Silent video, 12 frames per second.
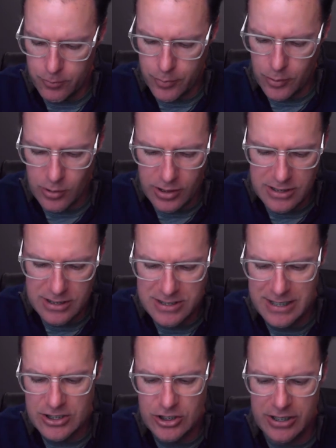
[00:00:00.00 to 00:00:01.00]
you pull on the
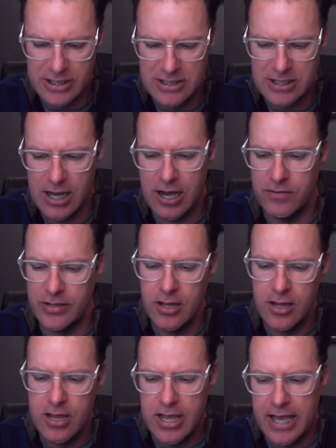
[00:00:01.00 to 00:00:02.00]
stitching and stuff, and
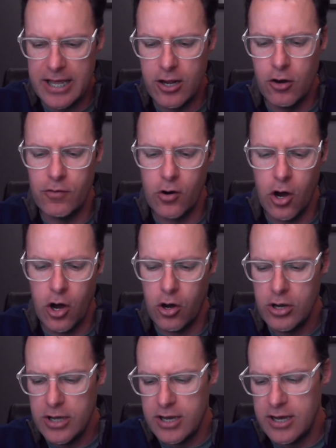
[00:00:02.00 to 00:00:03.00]
and overall,